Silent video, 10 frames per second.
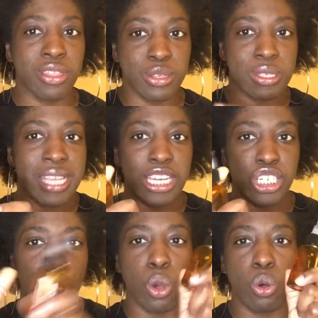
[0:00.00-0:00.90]
This is
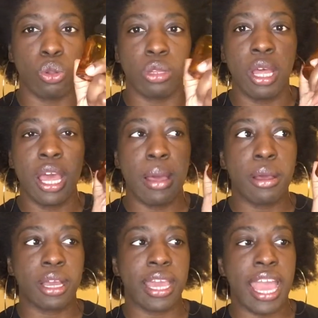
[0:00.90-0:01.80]
actually an old
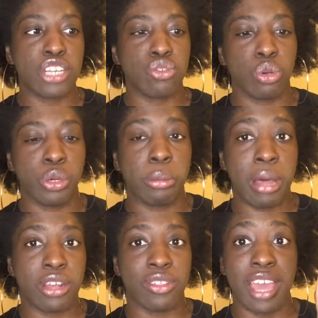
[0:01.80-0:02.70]
castor oil
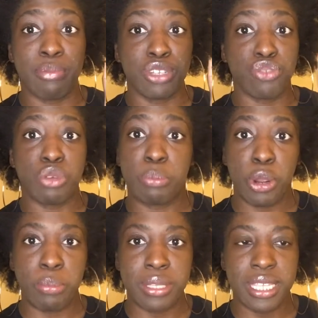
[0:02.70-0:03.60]
bottle that I'm just
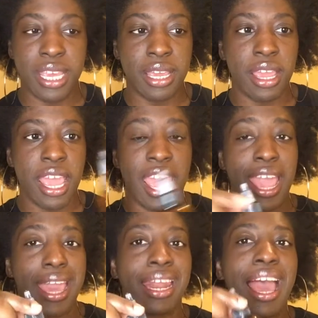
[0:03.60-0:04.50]
repurposing,
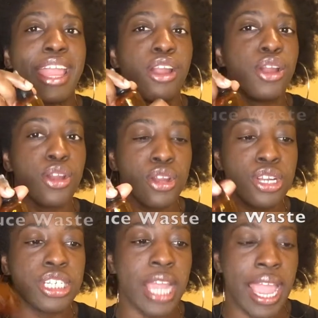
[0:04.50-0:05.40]
and I
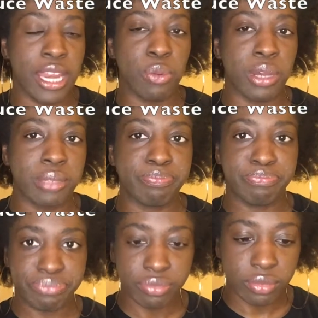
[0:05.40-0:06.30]
urge anyone
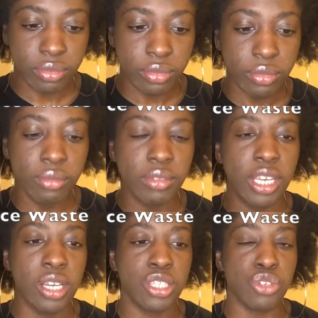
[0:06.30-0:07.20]

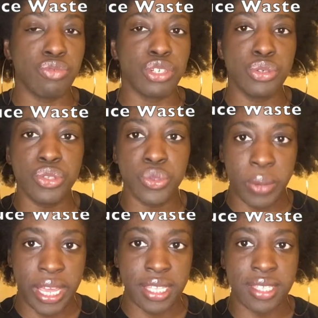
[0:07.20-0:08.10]
to reduce
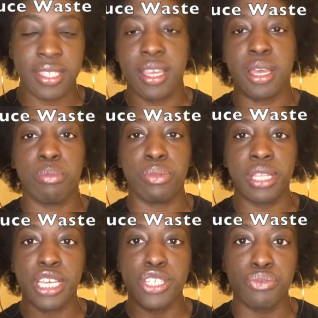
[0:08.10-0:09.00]
waste.
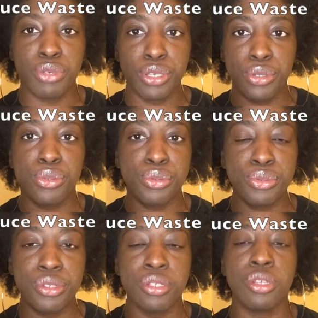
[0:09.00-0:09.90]
Please
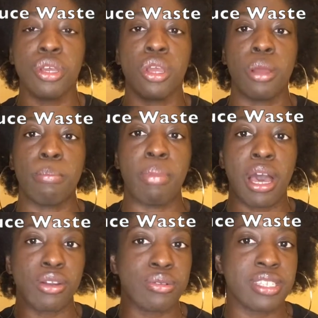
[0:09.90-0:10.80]
reuse
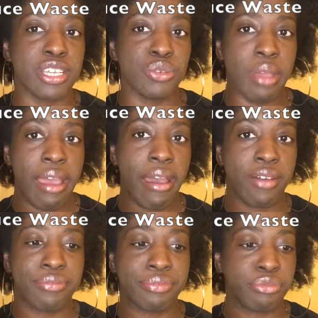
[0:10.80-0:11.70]
bottles that you
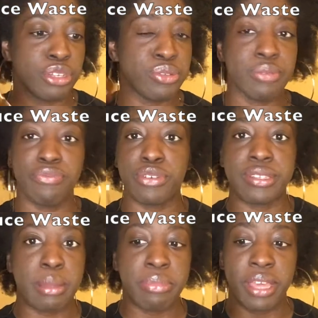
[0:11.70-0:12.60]
have. Reuse them for
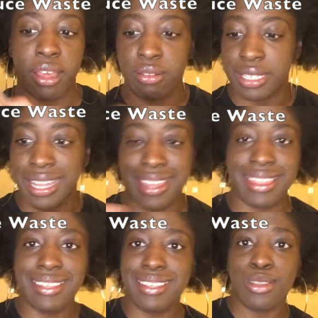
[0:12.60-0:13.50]
something else. Like
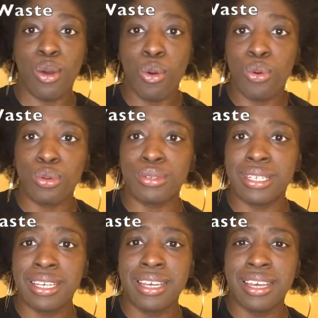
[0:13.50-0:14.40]
this is an old
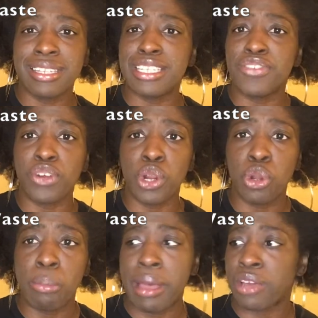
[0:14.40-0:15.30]
Diva
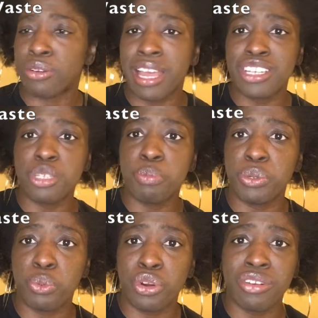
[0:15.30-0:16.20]
Curl bottle. I just
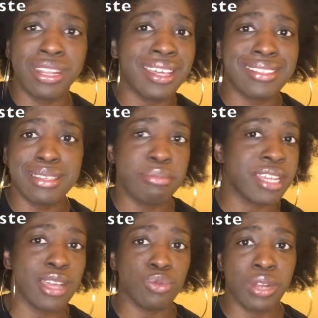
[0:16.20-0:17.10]
put water in it, and
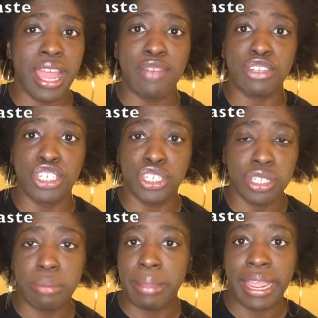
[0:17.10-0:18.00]
sometimes when I have to zhuzh
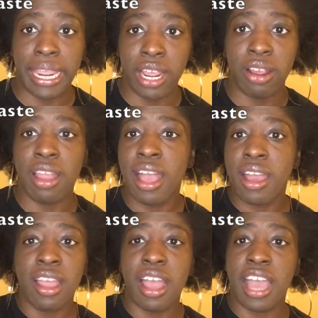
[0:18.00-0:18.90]
up my hair,
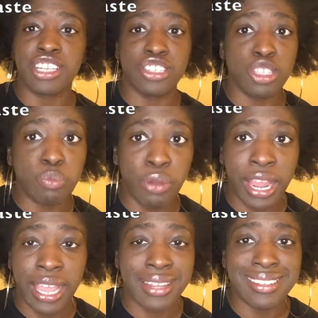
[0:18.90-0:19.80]
I just
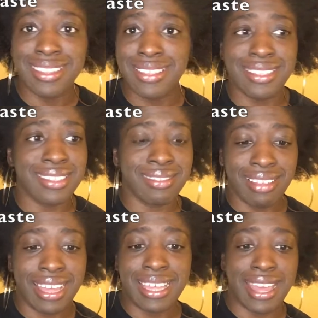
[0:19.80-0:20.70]
spray it. This is
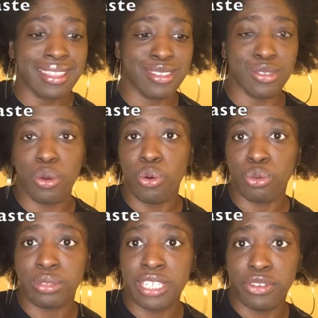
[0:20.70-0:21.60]
an
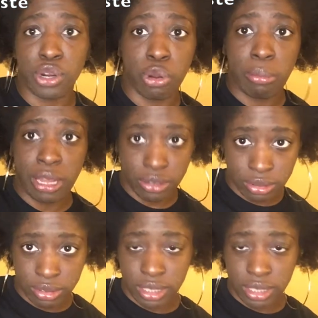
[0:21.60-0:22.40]
old Diva Curl bottle.